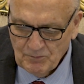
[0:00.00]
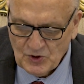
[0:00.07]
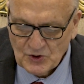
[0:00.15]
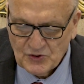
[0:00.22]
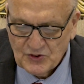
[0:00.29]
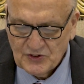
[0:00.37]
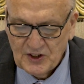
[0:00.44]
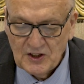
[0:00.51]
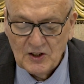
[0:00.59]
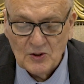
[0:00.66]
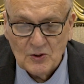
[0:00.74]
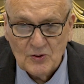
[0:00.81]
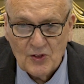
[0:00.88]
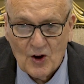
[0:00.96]
to
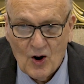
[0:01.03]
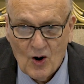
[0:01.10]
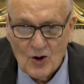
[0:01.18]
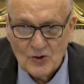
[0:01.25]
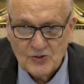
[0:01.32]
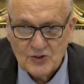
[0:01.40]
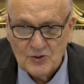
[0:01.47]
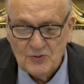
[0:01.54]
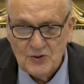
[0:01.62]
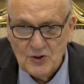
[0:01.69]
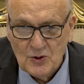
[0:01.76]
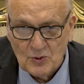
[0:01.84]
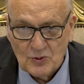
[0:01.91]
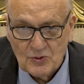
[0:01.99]
steal the hearts of
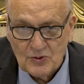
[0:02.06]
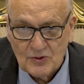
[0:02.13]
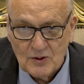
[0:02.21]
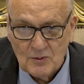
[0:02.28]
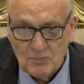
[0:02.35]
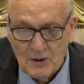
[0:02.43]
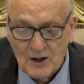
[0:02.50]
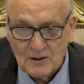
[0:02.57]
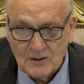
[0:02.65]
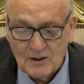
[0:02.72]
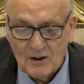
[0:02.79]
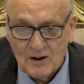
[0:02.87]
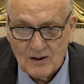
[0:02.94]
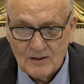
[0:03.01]
youth and
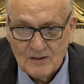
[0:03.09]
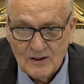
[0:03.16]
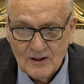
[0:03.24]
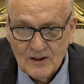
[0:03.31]
mankind.